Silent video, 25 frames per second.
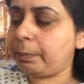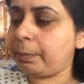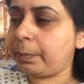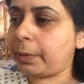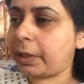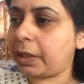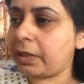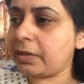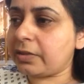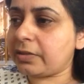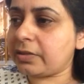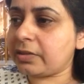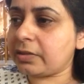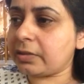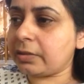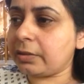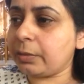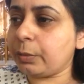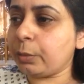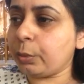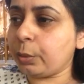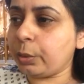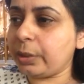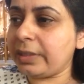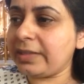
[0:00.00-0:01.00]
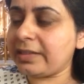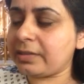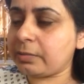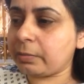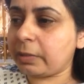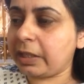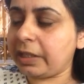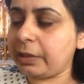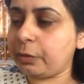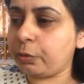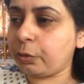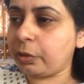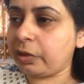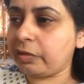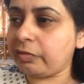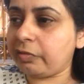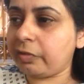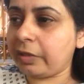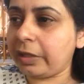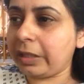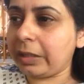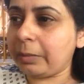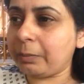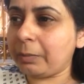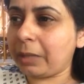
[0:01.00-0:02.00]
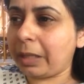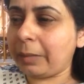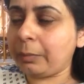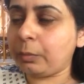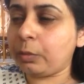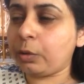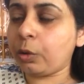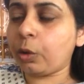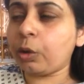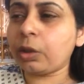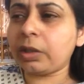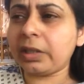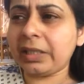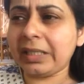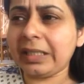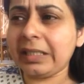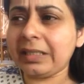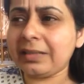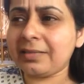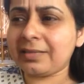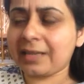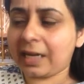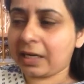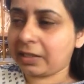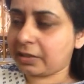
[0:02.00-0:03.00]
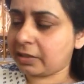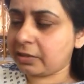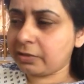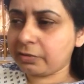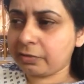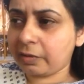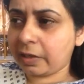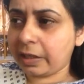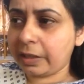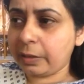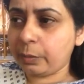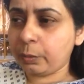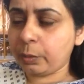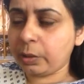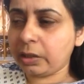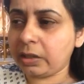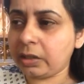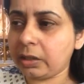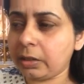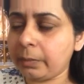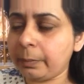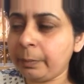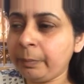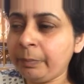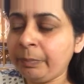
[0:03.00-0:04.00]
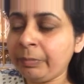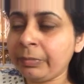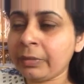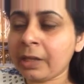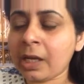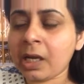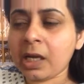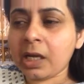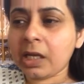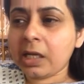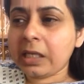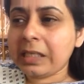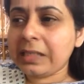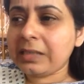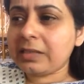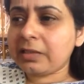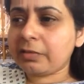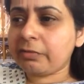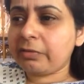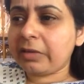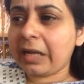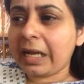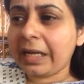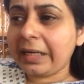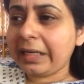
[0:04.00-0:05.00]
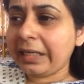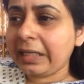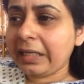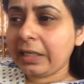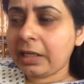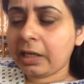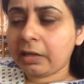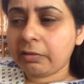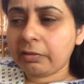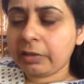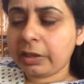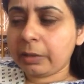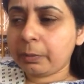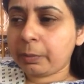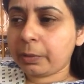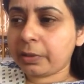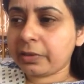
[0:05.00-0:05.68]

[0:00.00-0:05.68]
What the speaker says: person who is my twin flame. I'm totally satisfied with him. He's a very loving